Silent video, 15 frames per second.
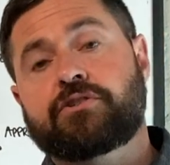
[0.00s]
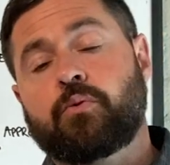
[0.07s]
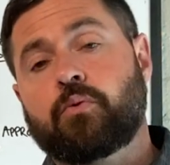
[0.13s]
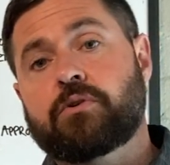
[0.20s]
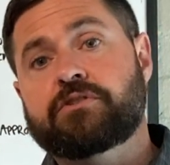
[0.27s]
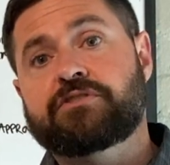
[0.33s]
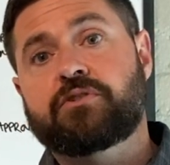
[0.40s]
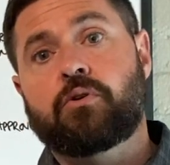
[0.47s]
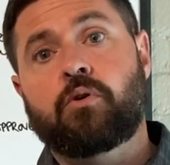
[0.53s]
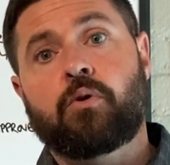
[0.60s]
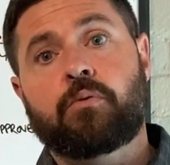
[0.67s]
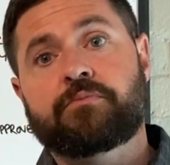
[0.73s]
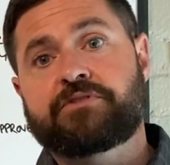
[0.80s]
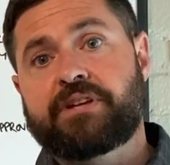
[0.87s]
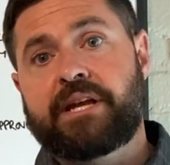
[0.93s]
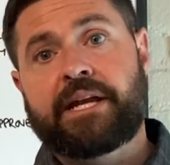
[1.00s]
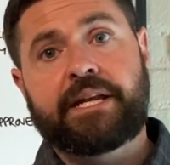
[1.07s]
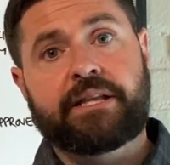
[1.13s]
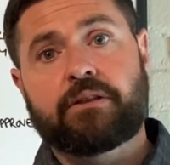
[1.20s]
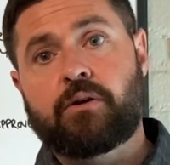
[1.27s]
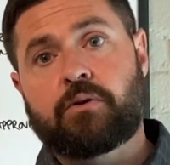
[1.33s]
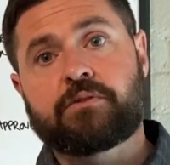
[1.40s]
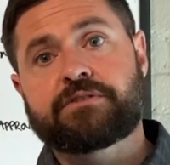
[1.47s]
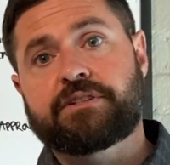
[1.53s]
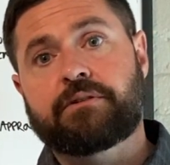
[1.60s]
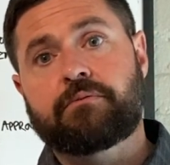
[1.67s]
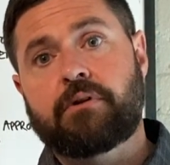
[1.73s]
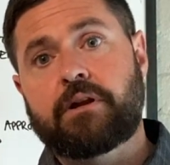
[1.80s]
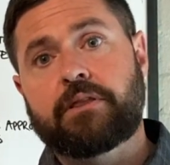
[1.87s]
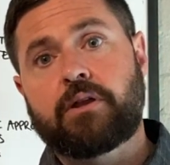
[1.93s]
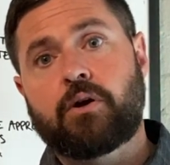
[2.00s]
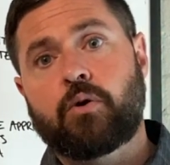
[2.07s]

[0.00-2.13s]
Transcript: towards your home to any loads that run in the